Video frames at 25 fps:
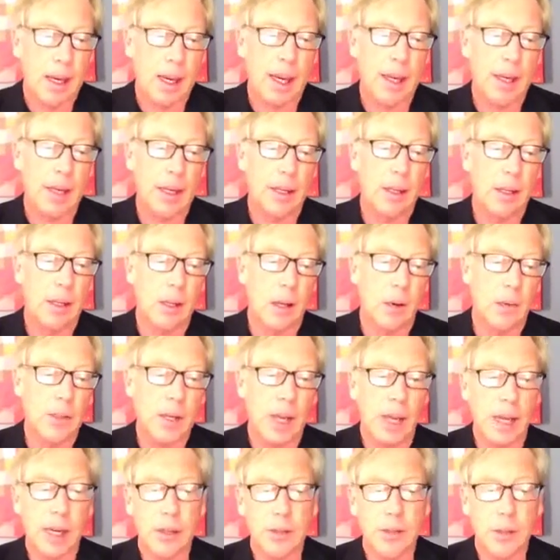And
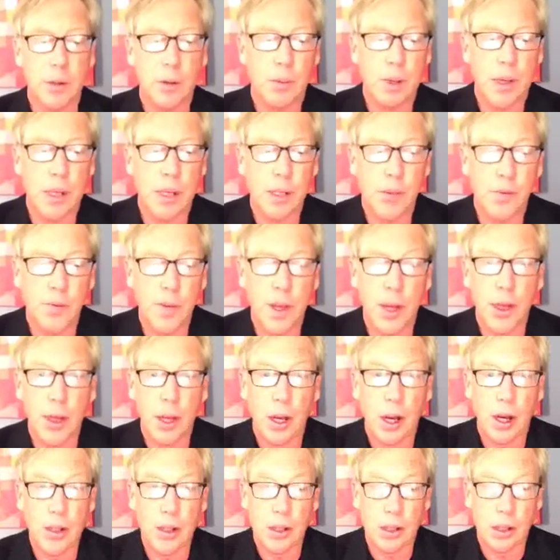Lotte is Korea's fifth
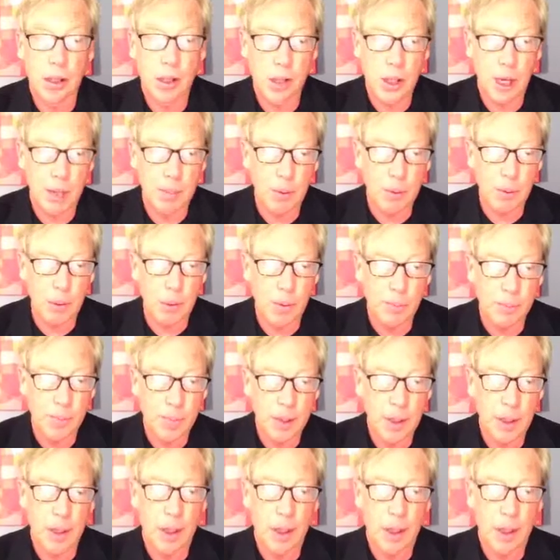largest Chaebol,